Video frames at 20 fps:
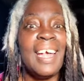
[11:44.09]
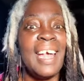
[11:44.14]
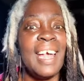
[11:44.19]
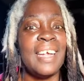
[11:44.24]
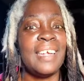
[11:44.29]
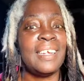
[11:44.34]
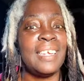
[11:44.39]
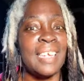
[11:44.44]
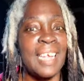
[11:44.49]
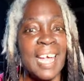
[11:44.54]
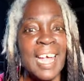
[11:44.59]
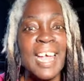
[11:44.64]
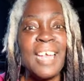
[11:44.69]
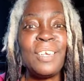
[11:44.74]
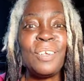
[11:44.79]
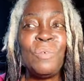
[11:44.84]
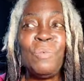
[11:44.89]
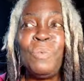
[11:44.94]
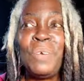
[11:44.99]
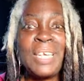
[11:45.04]
And
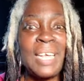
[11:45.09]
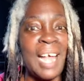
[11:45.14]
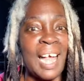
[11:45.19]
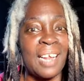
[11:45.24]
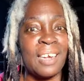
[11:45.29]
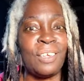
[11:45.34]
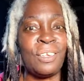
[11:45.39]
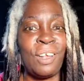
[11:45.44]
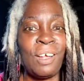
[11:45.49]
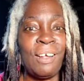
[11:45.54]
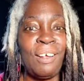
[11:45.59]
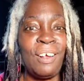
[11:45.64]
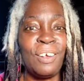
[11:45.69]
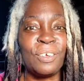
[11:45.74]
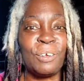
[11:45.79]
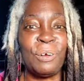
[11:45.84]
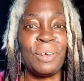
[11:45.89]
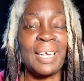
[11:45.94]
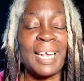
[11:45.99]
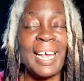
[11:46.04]
yet we got
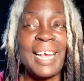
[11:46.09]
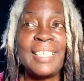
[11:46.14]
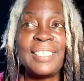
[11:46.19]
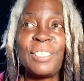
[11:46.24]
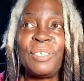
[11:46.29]
along, okay?